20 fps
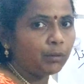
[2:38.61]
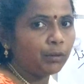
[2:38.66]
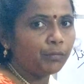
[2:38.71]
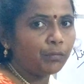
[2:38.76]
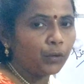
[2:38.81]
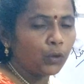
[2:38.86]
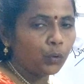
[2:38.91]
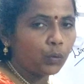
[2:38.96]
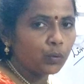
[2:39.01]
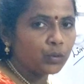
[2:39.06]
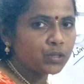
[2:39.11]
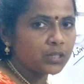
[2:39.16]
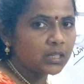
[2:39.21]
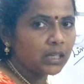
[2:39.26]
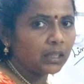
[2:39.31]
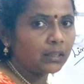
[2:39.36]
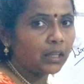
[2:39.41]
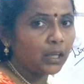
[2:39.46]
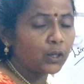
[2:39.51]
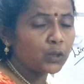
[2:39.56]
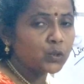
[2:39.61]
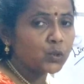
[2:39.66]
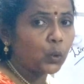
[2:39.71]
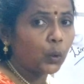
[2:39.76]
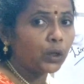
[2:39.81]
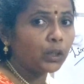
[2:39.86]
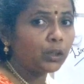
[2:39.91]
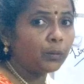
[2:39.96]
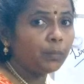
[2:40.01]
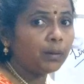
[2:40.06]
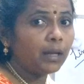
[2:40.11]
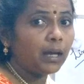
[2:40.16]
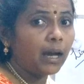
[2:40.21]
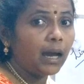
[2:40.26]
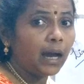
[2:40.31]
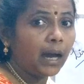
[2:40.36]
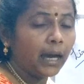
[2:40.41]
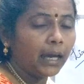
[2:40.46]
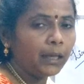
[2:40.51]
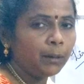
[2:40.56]
if you could see, there is going to be a
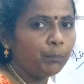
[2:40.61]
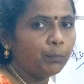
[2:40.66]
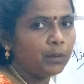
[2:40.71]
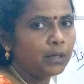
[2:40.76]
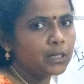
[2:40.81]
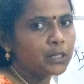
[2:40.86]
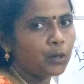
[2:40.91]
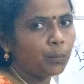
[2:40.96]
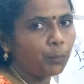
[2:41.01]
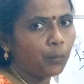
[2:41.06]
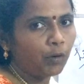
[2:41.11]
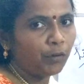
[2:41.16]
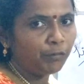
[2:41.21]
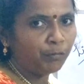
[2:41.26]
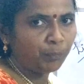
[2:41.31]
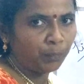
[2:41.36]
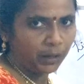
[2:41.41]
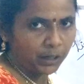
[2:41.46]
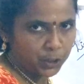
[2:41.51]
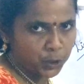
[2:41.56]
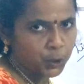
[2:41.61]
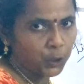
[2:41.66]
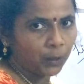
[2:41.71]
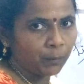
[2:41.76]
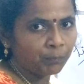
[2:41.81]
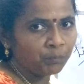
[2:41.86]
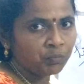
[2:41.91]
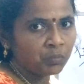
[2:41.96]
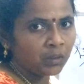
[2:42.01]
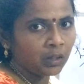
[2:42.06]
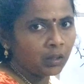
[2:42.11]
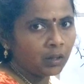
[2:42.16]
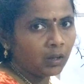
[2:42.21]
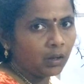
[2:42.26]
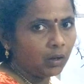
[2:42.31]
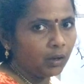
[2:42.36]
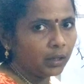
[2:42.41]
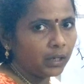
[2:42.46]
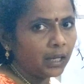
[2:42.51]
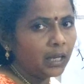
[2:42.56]
high buildup of pressure.
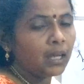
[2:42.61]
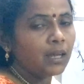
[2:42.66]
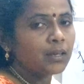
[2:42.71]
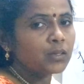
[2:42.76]
Okay.